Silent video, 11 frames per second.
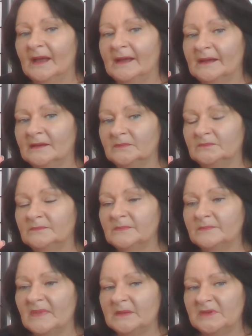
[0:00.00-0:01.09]

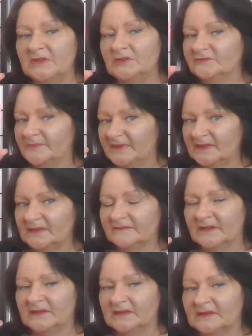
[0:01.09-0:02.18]
Maybe you've been
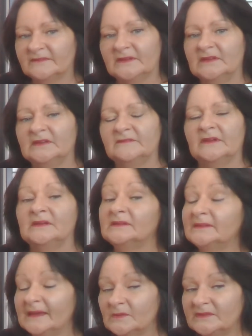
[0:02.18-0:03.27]
giving,
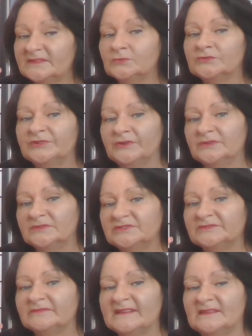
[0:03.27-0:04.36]
and now it's your turn
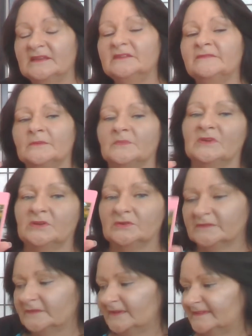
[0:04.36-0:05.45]
to receive from the
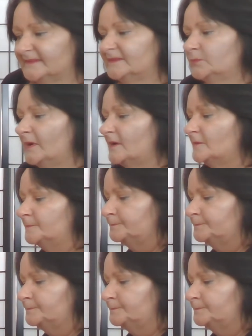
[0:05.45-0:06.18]
universe as well.